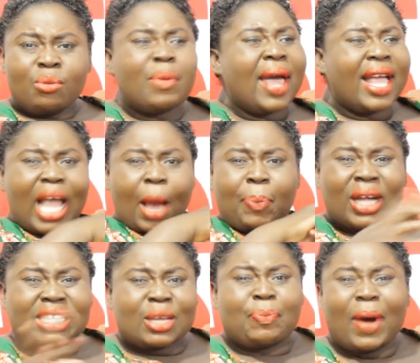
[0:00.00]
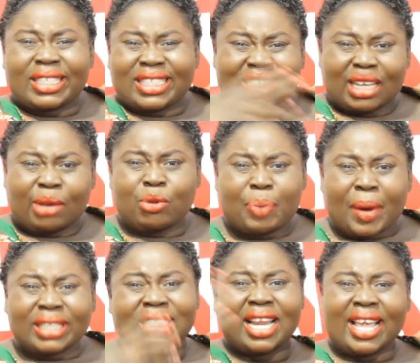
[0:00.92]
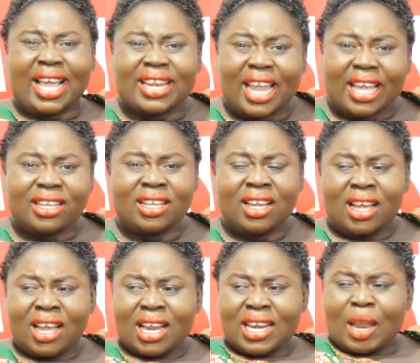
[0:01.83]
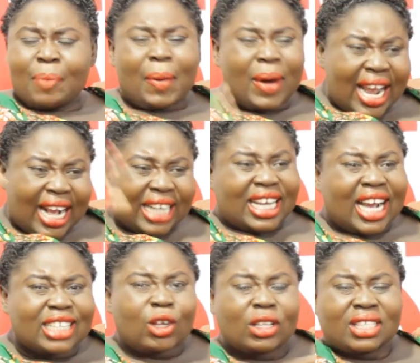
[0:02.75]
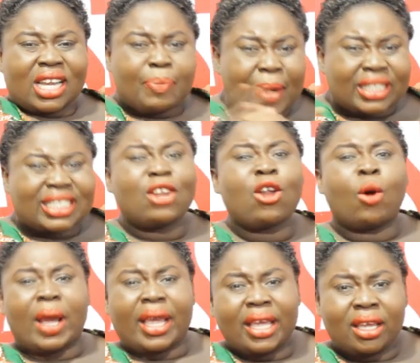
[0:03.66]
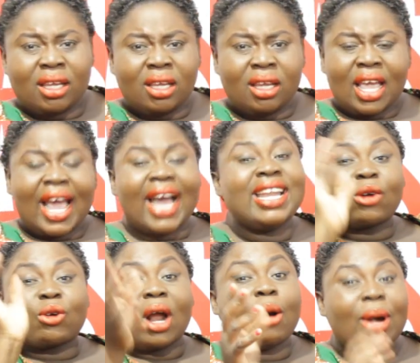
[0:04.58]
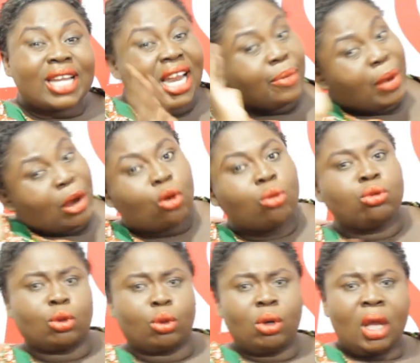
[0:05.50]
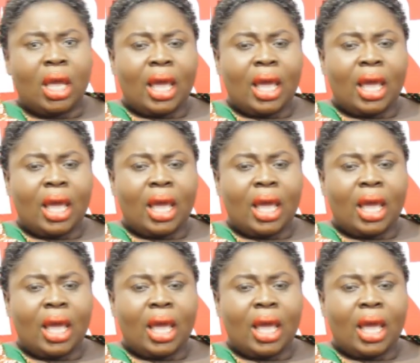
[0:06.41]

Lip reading: We are not party some part of the year day. The part of us are not the party, no way. And let's go out and then come so.